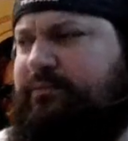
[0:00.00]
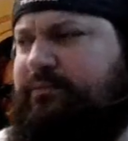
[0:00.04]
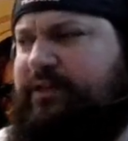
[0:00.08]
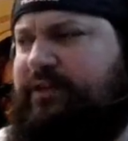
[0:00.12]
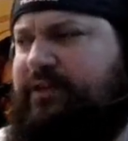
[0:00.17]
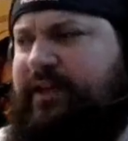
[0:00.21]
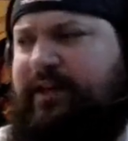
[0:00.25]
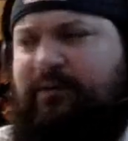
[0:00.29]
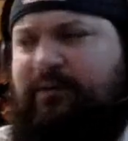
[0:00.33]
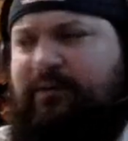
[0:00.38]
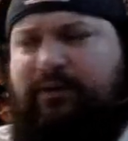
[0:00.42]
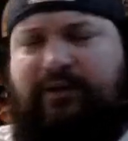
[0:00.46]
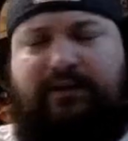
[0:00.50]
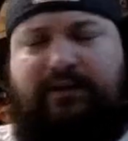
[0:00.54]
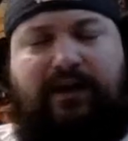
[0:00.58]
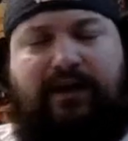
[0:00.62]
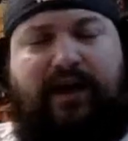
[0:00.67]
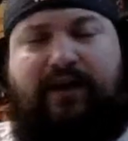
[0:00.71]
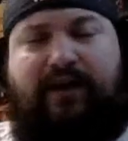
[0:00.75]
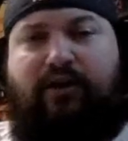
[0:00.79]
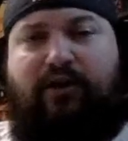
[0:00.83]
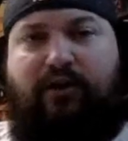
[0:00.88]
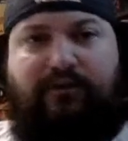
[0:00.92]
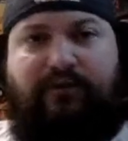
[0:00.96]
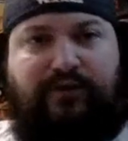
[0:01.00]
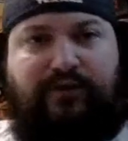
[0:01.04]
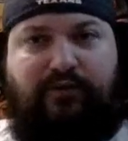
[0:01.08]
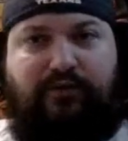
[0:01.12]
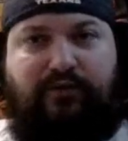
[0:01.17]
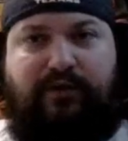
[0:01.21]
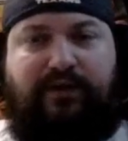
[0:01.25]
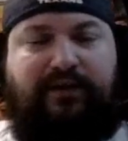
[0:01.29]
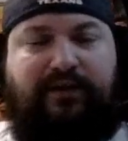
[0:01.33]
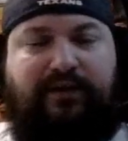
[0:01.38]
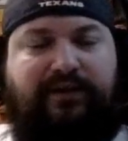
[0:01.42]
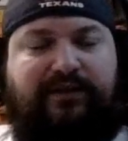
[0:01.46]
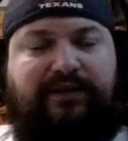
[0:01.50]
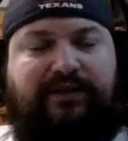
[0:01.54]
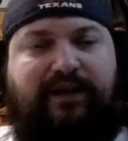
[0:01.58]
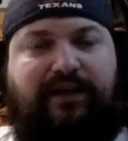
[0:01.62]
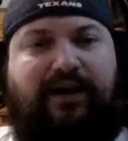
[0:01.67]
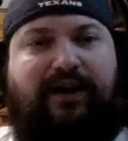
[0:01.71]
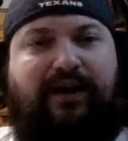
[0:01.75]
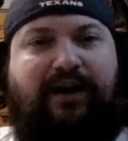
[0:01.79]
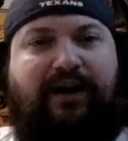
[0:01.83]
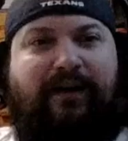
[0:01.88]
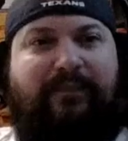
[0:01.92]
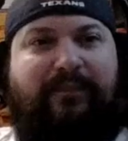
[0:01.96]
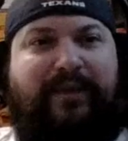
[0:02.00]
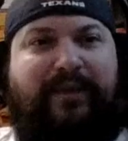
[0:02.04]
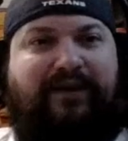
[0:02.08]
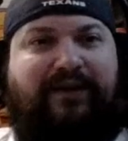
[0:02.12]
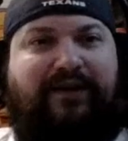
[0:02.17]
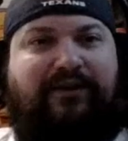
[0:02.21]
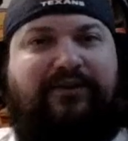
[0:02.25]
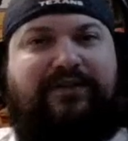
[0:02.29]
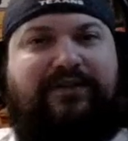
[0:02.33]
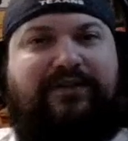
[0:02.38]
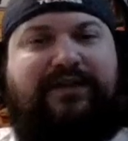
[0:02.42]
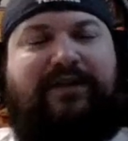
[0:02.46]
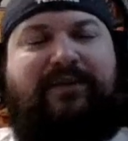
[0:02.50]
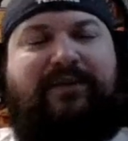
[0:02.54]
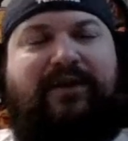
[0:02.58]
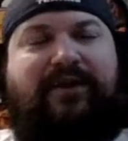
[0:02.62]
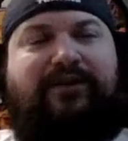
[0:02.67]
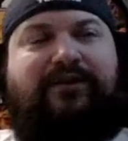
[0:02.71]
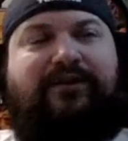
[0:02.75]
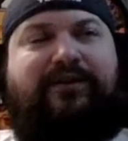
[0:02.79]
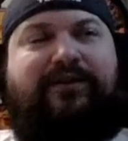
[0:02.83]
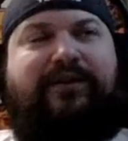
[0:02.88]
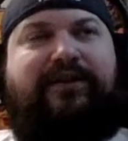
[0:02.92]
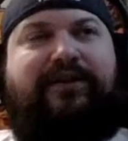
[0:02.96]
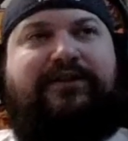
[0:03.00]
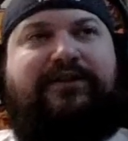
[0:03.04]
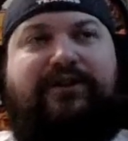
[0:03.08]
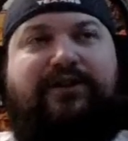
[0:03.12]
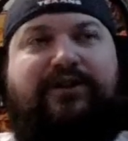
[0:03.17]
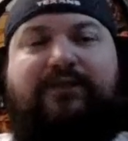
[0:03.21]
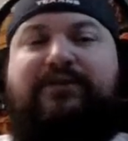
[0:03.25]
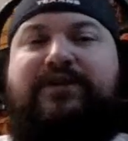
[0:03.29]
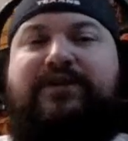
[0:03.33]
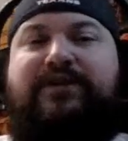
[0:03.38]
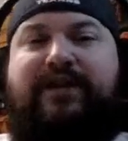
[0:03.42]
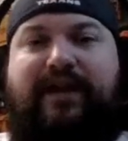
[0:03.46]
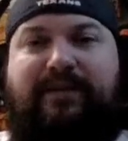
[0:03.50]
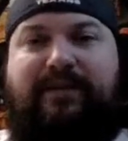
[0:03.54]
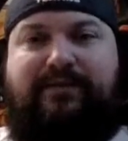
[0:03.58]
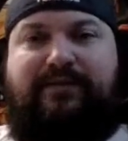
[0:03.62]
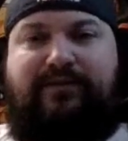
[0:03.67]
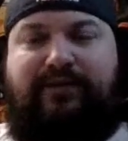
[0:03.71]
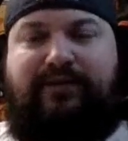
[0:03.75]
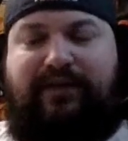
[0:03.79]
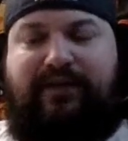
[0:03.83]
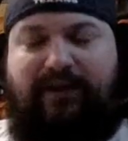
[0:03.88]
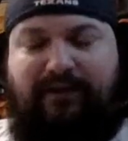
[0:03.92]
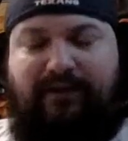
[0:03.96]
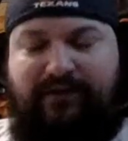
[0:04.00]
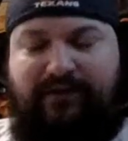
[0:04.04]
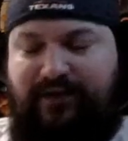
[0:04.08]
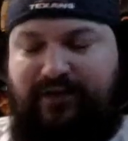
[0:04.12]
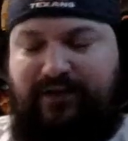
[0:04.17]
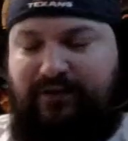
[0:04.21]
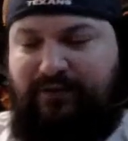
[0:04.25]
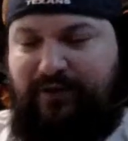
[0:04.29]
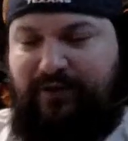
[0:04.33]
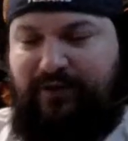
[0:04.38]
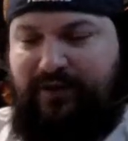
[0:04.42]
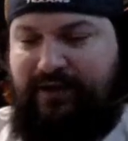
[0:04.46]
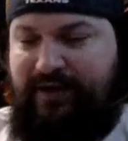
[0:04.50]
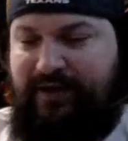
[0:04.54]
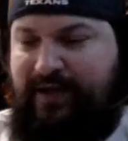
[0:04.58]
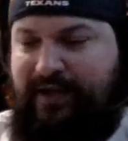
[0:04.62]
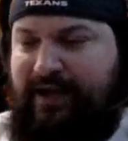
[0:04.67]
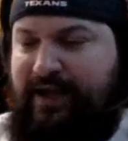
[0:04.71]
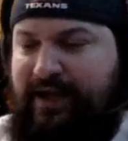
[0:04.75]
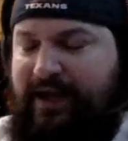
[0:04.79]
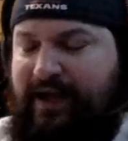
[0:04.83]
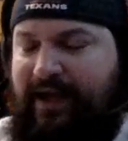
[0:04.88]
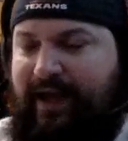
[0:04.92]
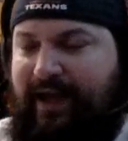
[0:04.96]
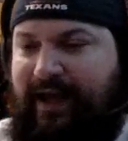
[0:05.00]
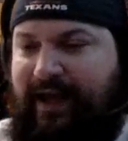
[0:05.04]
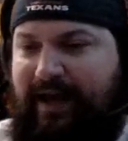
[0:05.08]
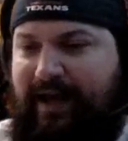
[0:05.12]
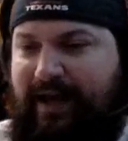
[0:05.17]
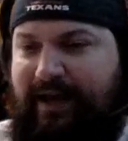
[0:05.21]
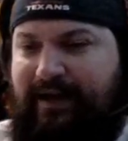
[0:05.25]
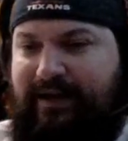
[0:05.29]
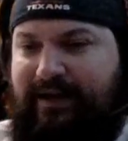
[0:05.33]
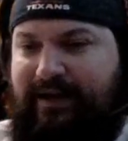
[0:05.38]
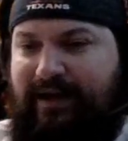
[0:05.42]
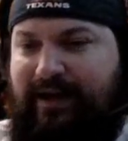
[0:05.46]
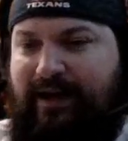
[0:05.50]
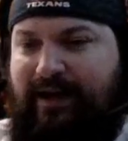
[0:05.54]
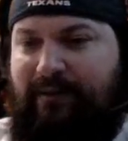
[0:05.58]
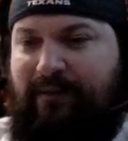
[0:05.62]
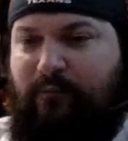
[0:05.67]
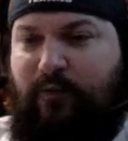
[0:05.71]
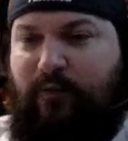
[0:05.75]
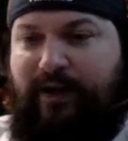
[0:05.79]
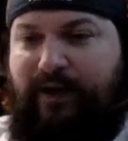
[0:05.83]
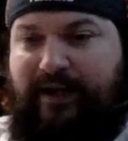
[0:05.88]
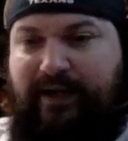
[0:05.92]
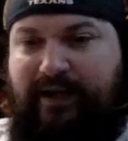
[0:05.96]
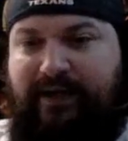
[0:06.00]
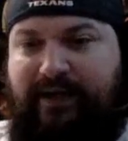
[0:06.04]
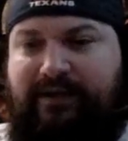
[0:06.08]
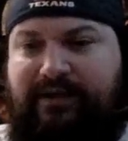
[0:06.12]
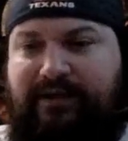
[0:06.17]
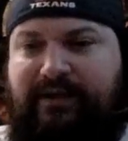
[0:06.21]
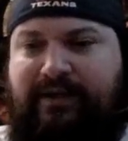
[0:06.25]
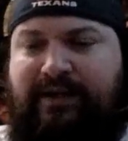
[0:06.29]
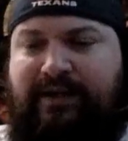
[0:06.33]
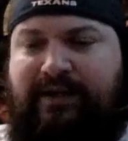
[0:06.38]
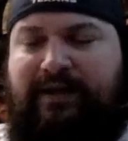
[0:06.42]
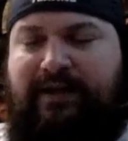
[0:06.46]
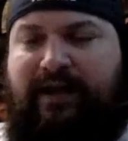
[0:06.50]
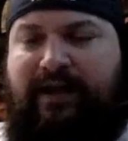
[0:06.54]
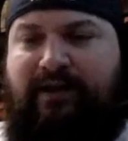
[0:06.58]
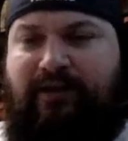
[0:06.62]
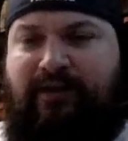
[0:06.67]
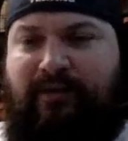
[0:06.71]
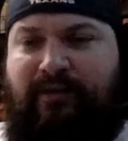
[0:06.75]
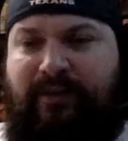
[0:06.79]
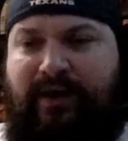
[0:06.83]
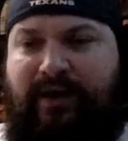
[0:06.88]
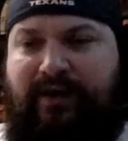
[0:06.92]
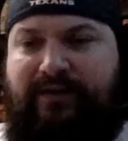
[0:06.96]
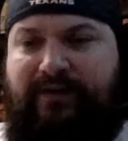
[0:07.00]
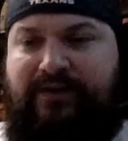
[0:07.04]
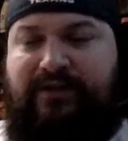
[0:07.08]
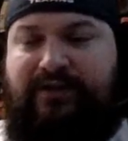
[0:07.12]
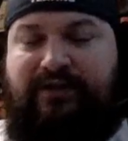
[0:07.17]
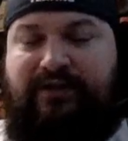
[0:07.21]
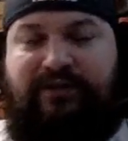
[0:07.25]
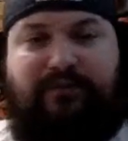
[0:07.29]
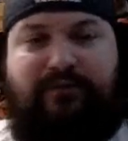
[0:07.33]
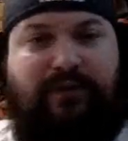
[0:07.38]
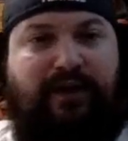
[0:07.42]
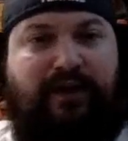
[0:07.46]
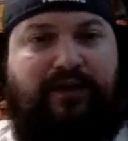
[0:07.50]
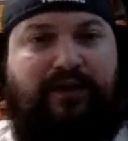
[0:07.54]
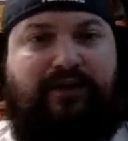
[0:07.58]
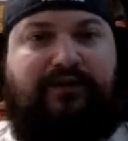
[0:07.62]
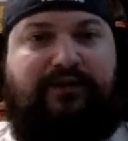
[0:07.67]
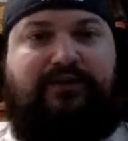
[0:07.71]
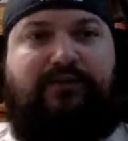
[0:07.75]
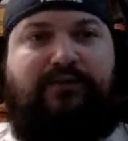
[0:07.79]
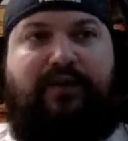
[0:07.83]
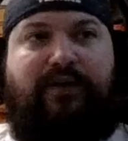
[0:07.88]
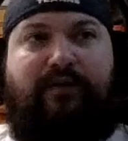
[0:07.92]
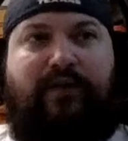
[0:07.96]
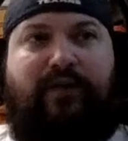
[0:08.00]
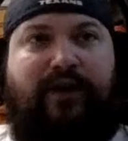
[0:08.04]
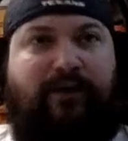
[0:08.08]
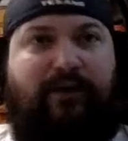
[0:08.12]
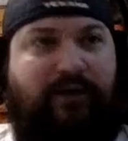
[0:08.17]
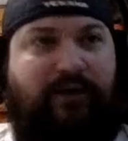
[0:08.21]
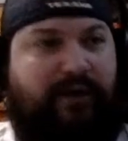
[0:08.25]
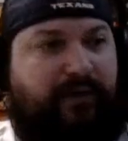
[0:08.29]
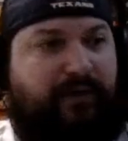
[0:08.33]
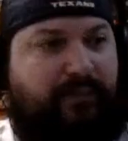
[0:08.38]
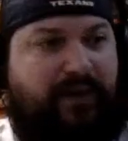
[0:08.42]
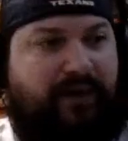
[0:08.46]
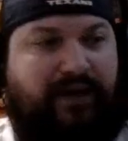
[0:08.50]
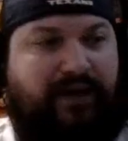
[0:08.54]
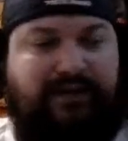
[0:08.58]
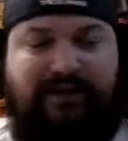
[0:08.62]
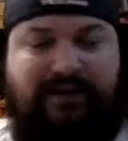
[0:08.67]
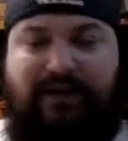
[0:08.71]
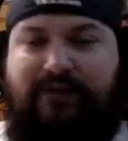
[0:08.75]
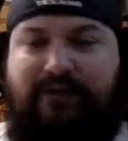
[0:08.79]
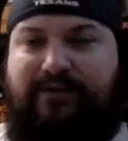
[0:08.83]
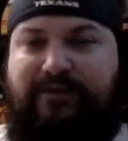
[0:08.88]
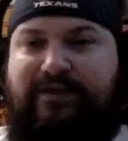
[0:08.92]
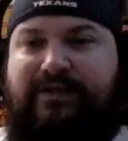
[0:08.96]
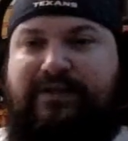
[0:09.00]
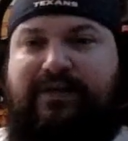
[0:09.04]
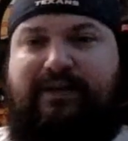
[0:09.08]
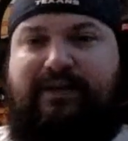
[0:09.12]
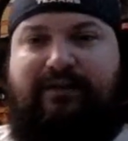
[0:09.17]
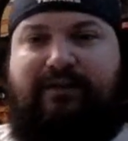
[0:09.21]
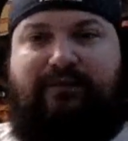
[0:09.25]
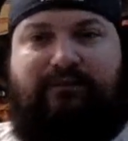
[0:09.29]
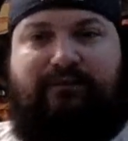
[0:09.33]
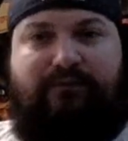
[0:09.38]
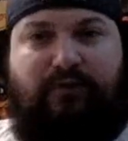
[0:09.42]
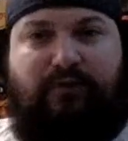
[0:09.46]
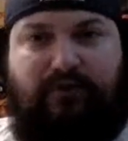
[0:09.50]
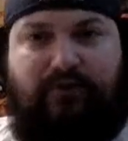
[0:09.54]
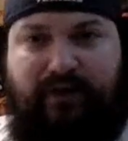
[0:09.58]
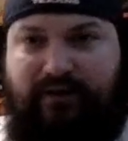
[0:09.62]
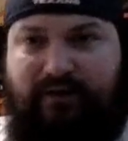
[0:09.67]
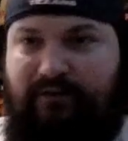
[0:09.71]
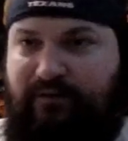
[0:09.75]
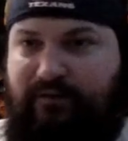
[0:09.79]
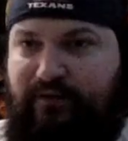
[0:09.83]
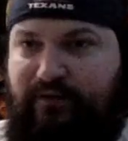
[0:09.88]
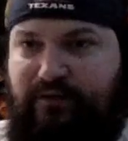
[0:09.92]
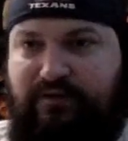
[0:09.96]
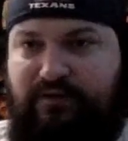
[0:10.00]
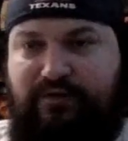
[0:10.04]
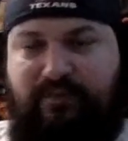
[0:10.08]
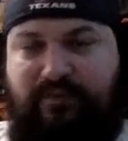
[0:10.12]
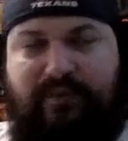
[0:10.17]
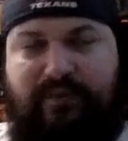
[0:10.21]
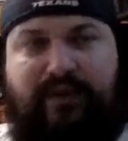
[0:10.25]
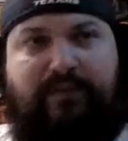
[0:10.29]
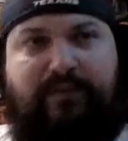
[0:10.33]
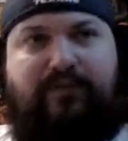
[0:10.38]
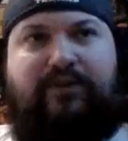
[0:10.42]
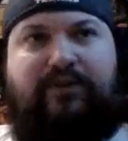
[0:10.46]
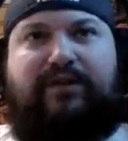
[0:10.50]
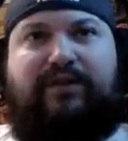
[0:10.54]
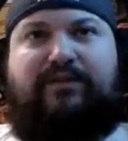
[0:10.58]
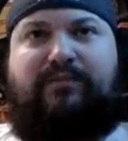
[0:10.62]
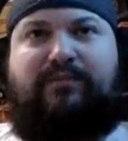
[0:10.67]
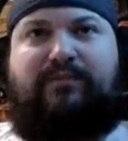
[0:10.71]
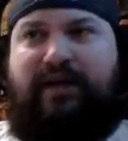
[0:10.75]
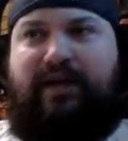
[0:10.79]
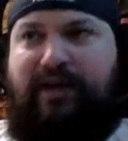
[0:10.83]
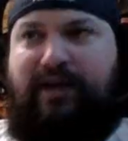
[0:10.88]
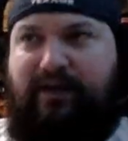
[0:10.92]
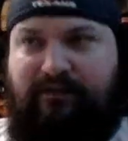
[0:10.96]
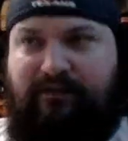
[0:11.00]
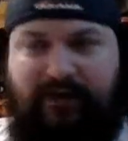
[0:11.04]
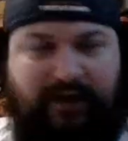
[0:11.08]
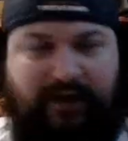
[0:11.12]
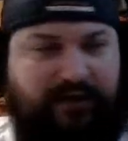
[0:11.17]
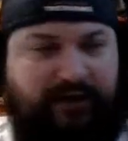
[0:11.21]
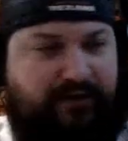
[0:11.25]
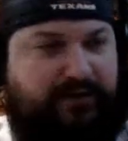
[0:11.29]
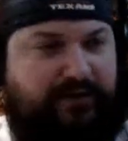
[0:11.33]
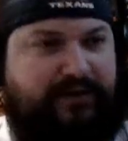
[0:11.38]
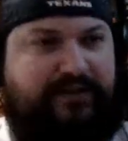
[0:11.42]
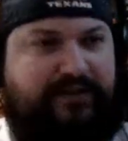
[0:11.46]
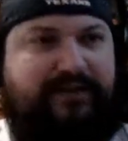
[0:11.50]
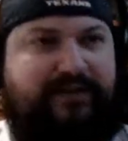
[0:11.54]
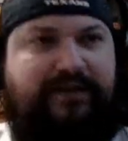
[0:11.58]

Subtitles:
Second one. I know of two at least. Mean Girls came out earlier this year, which I absolutely loved and adored. And Wicked now coming out this year as well. Doing very well at the box office, getting great reviews from people. It's breaking records.